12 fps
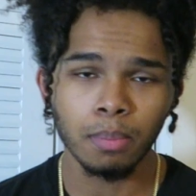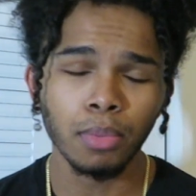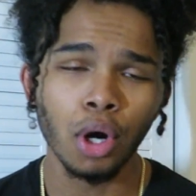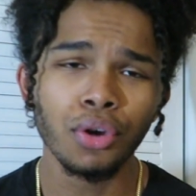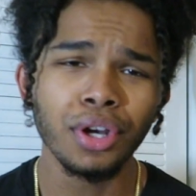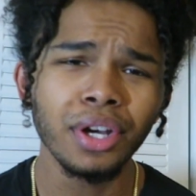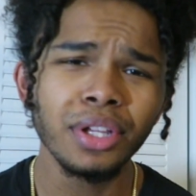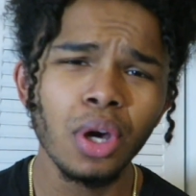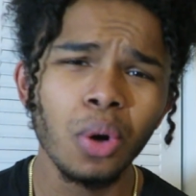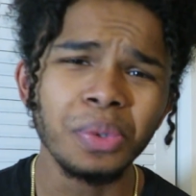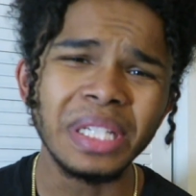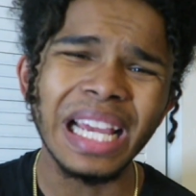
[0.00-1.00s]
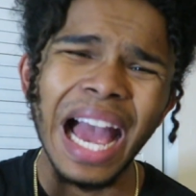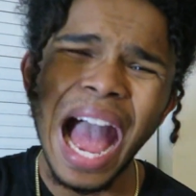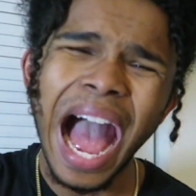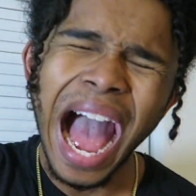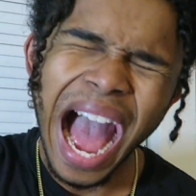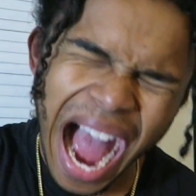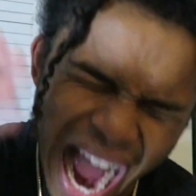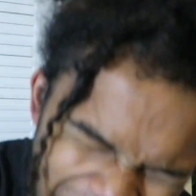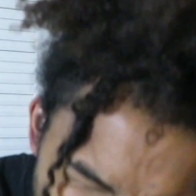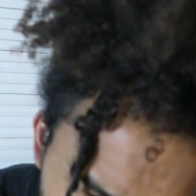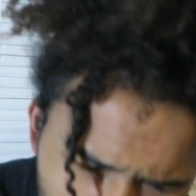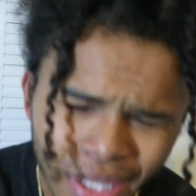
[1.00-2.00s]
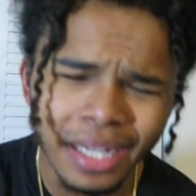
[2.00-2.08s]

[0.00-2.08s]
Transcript: Bro, you already know we out